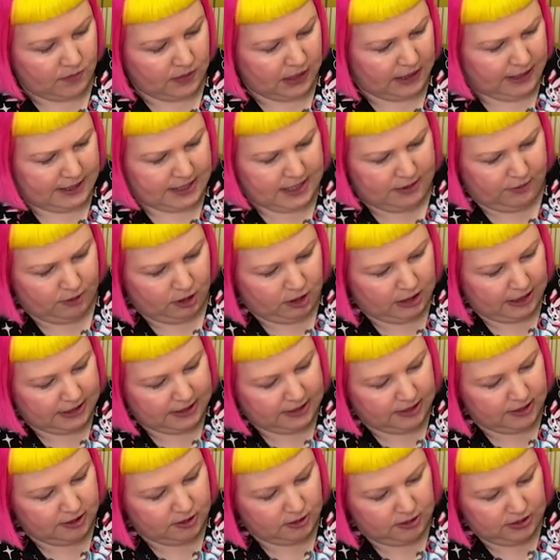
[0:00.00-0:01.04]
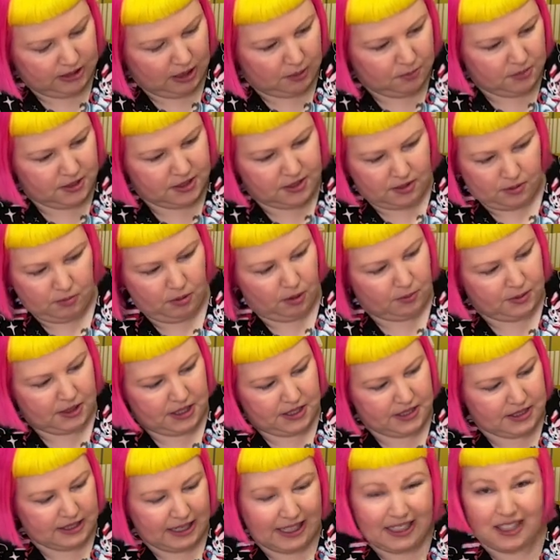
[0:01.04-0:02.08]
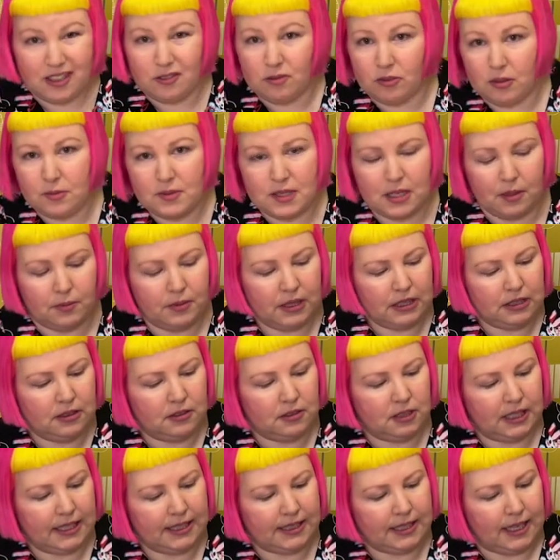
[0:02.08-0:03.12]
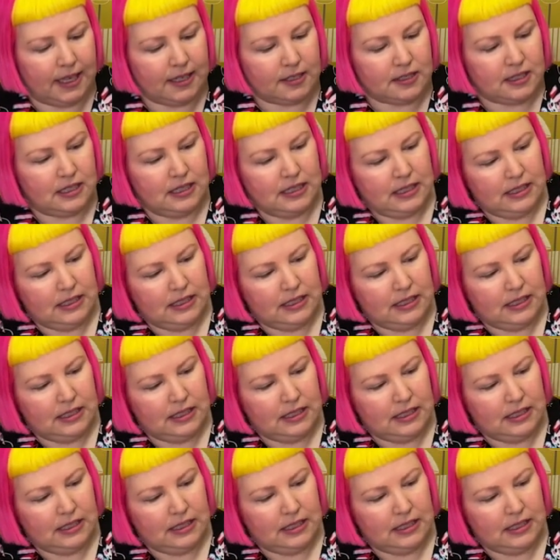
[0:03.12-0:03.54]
And it's even got like the little numbers, so it probably is taken from something like that.